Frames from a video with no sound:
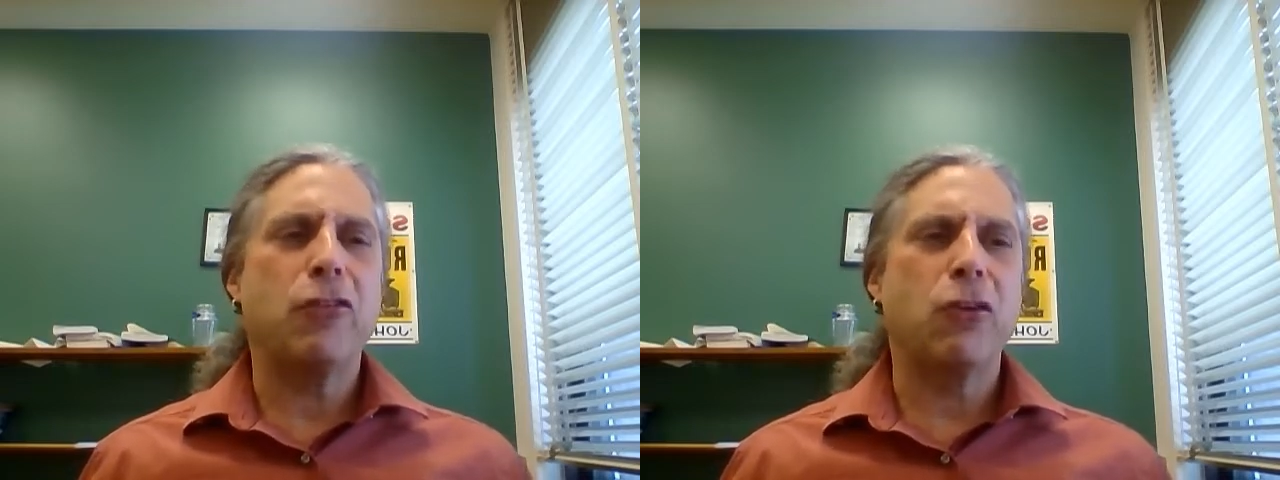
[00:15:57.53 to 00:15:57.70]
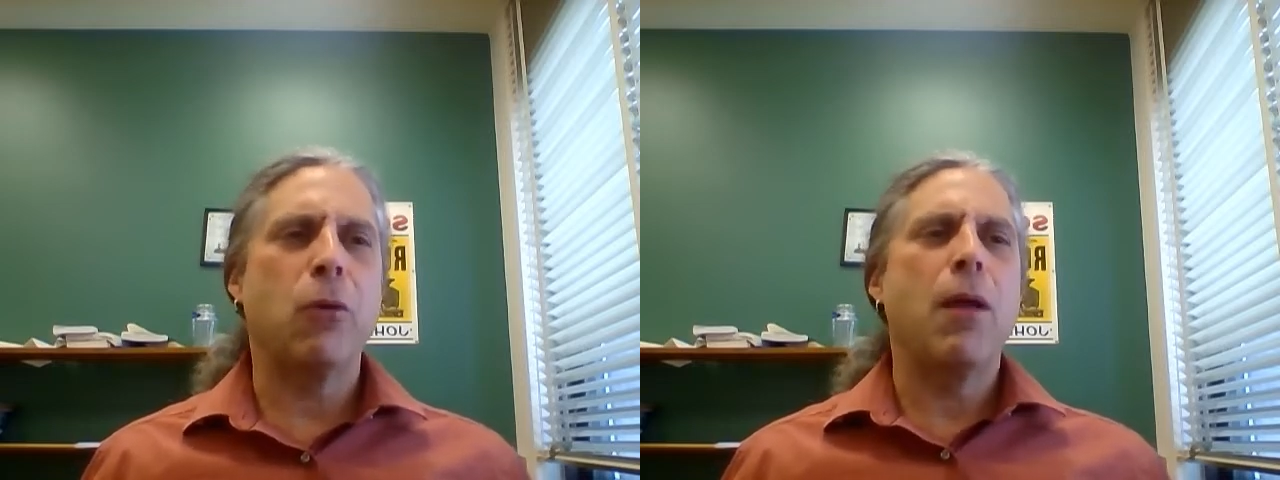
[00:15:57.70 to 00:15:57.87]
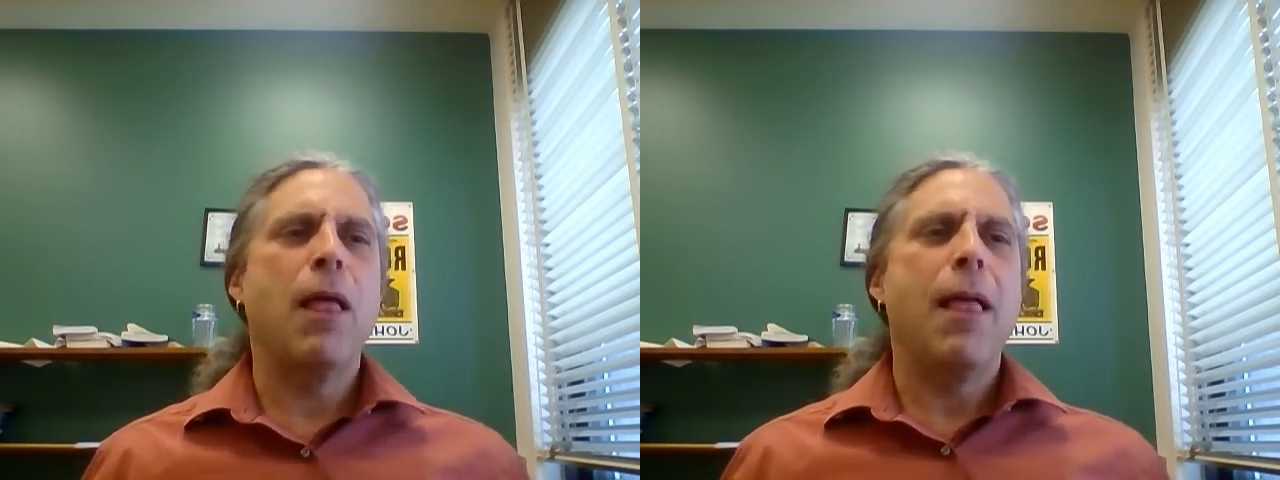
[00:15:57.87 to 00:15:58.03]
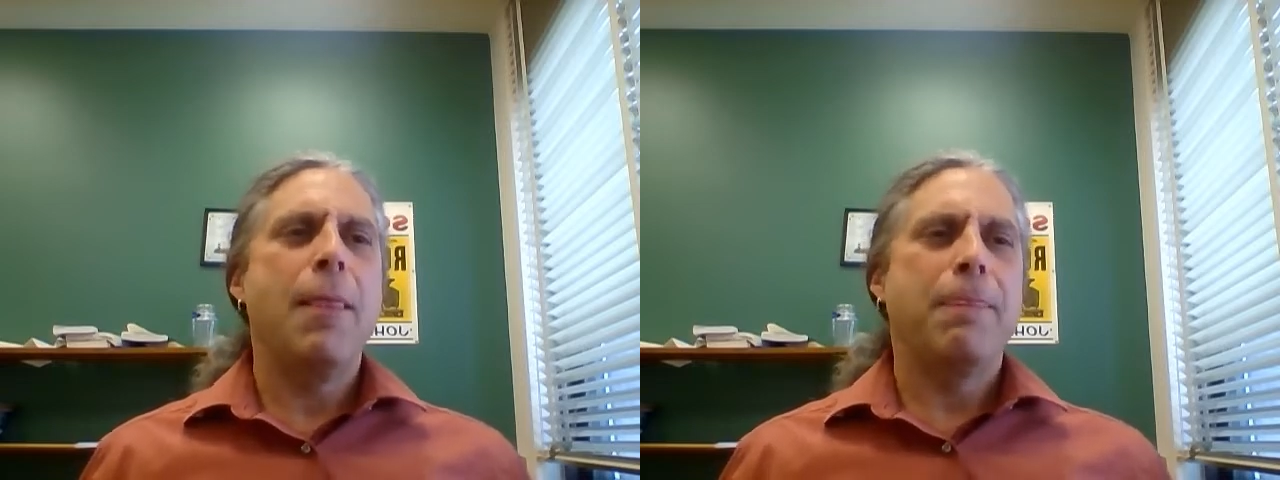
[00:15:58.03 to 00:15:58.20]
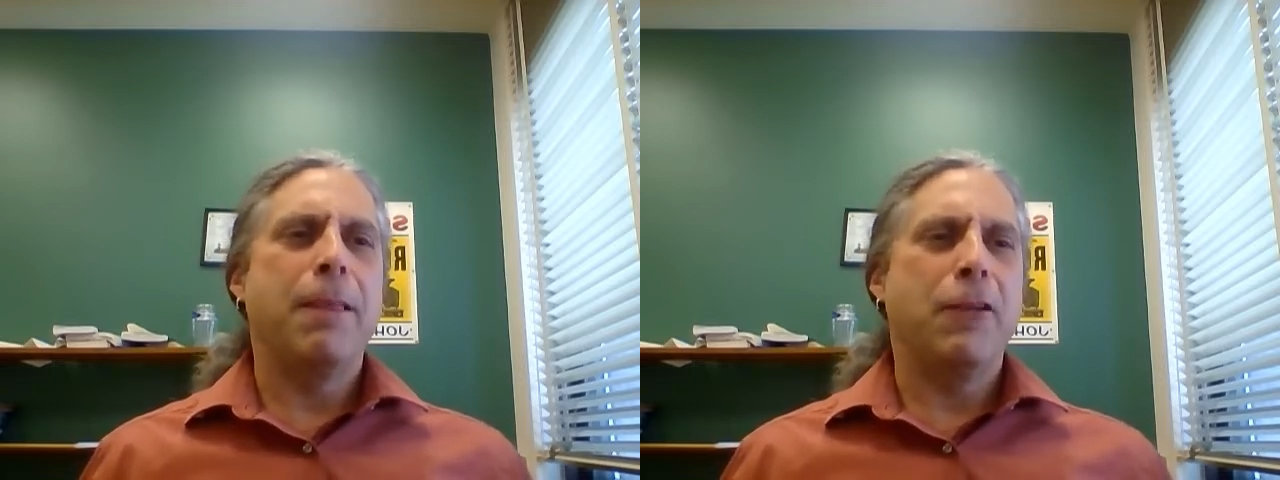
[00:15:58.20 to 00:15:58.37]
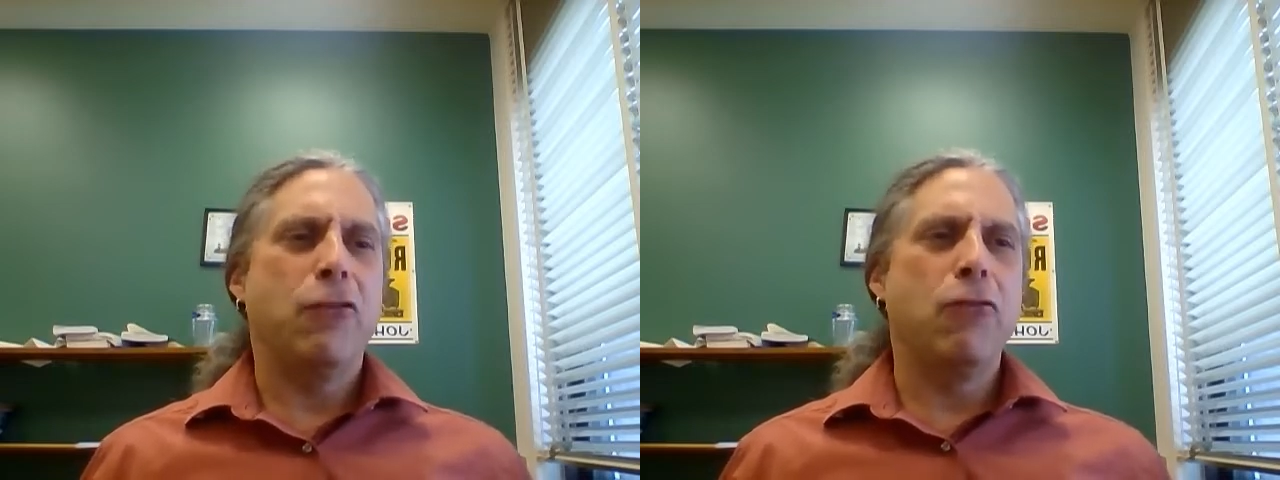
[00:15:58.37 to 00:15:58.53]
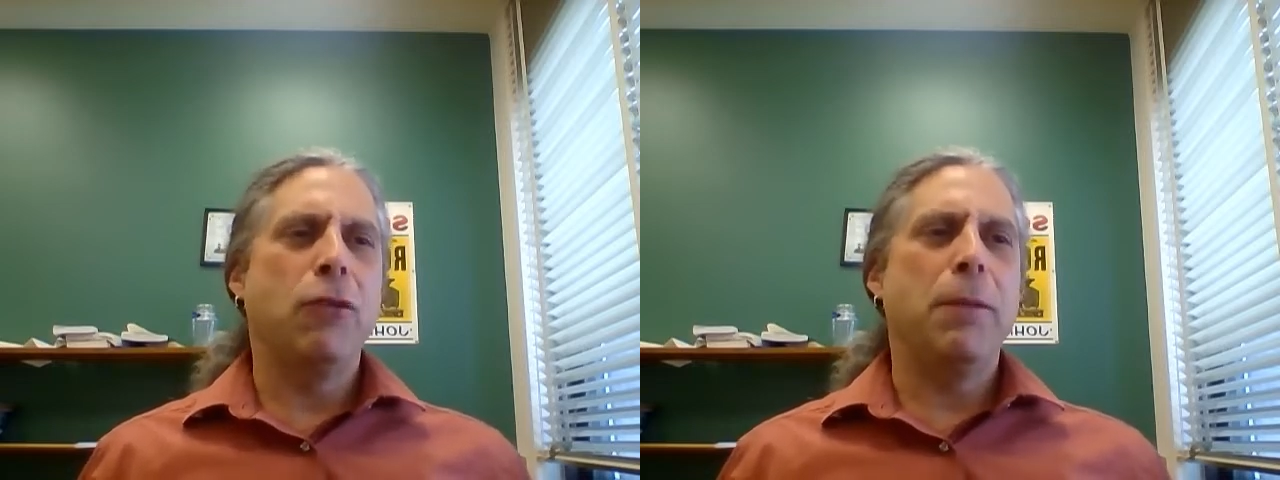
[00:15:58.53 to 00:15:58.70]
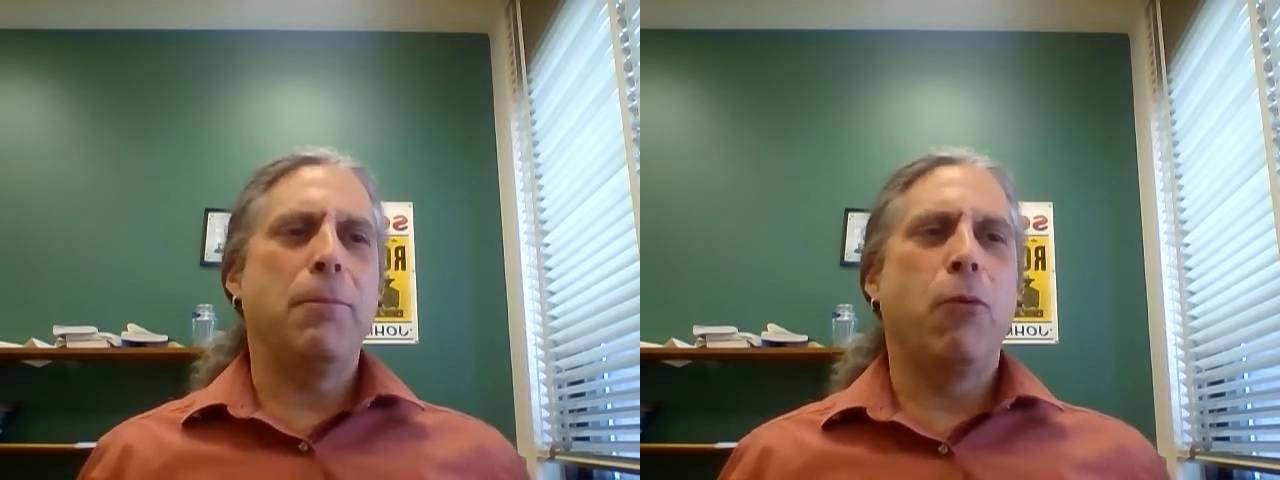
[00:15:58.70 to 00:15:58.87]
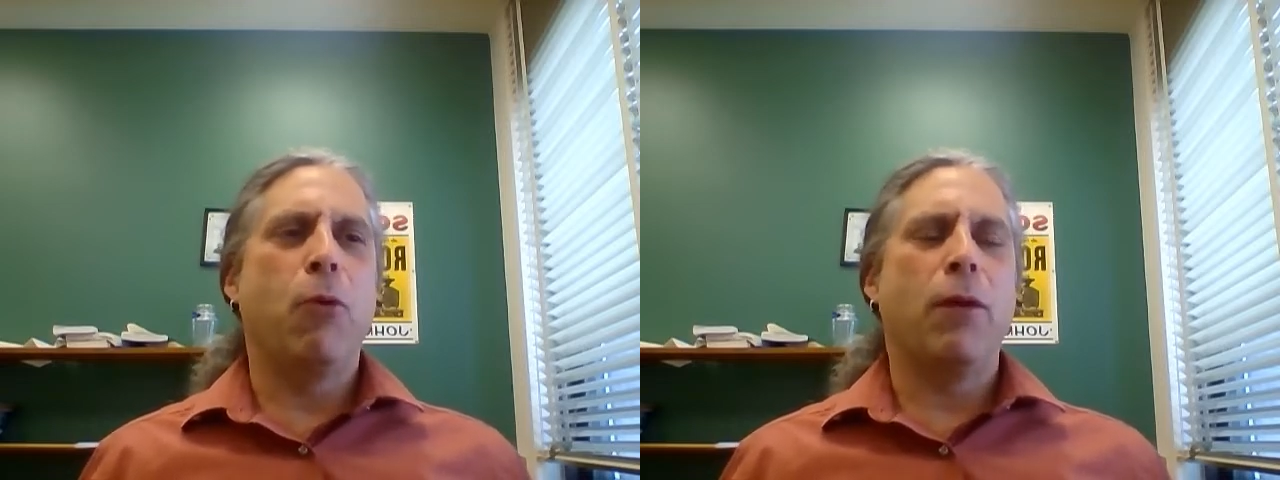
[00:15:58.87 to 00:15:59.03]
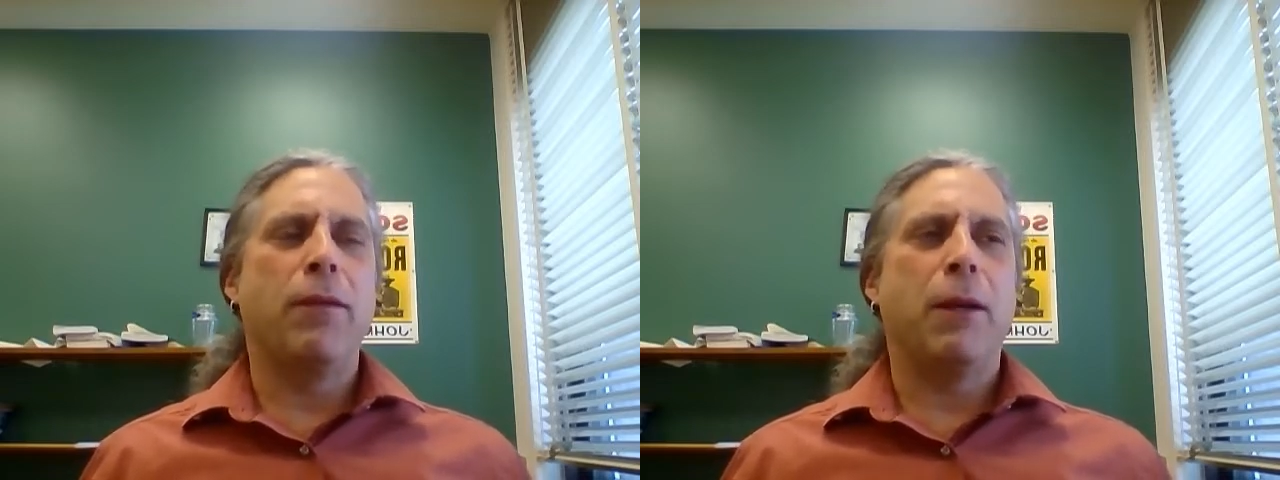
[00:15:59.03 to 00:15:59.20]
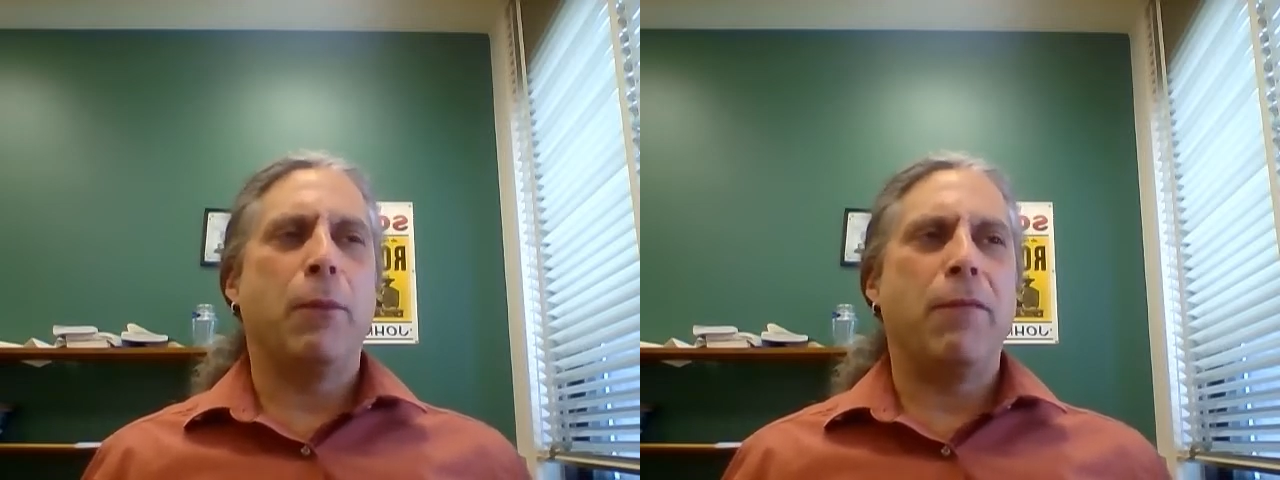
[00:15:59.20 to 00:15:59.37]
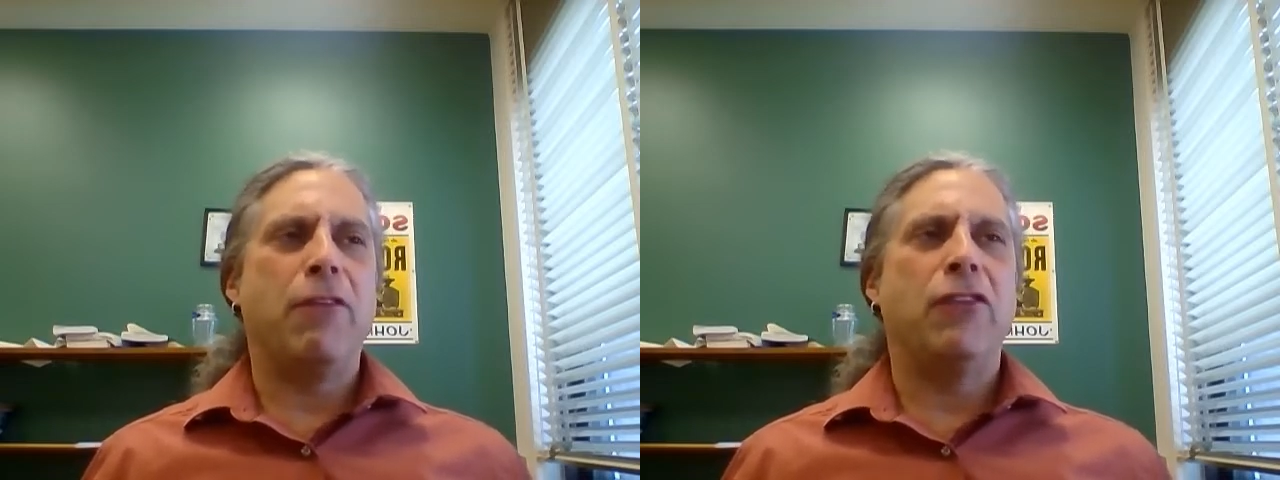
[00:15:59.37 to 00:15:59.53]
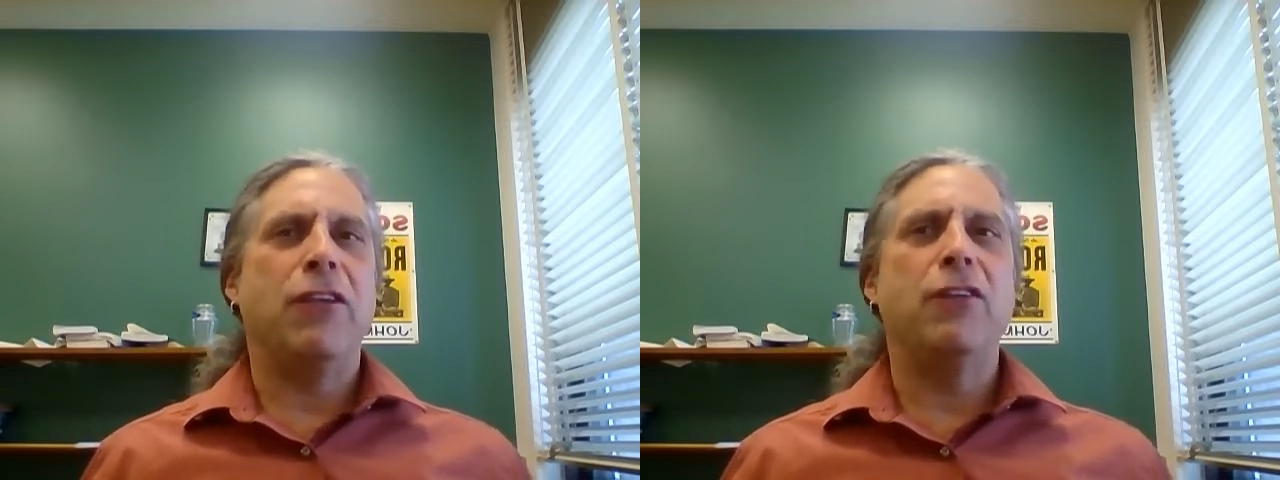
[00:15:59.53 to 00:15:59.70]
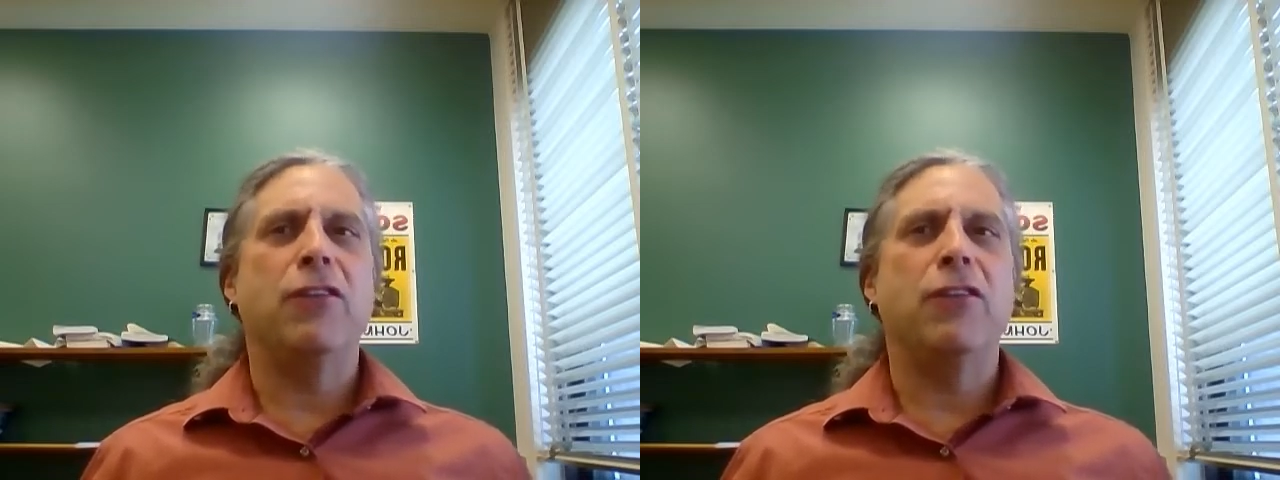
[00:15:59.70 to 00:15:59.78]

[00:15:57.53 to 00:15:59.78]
So it's really important that we have a